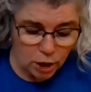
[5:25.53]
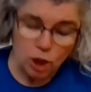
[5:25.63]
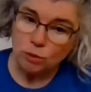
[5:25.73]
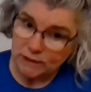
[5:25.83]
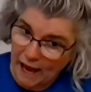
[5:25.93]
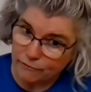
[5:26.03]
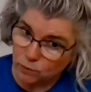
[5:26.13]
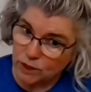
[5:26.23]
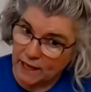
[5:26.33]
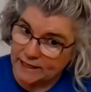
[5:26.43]
You
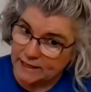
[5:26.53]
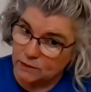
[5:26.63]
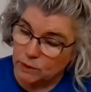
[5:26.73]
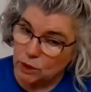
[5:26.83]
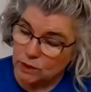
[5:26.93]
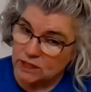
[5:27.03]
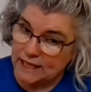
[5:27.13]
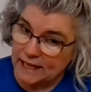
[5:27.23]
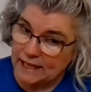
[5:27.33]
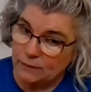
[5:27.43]
laughed when I
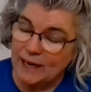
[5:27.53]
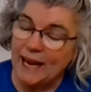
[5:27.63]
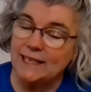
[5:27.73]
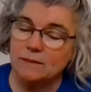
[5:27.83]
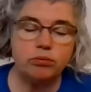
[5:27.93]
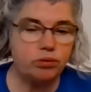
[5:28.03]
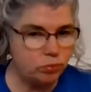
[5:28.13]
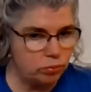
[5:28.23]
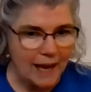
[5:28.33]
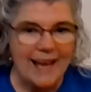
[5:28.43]
said,
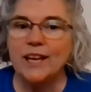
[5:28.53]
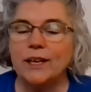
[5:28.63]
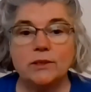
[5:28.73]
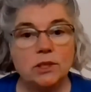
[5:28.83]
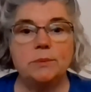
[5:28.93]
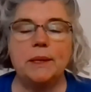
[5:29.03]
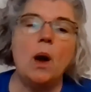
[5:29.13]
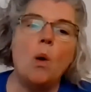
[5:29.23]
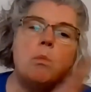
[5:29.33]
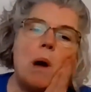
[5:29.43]
excuse me,